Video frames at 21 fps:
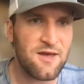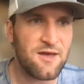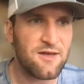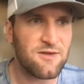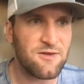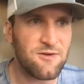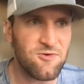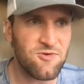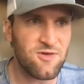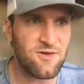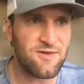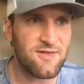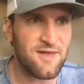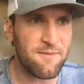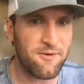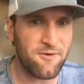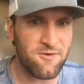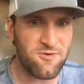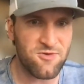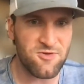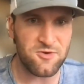Usually that
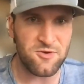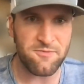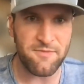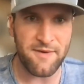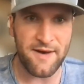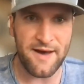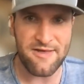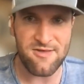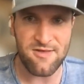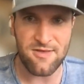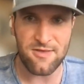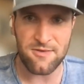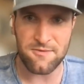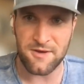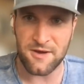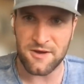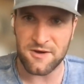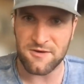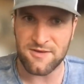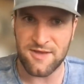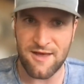person who buys a
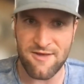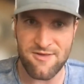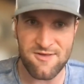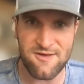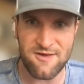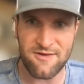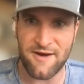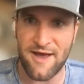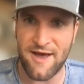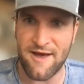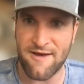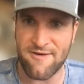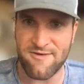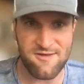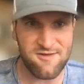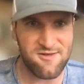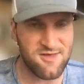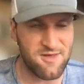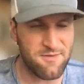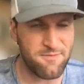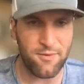$300,000 house at
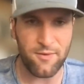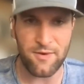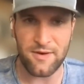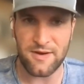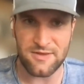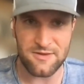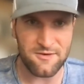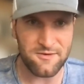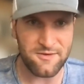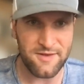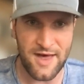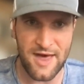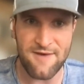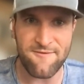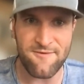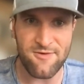some point in their life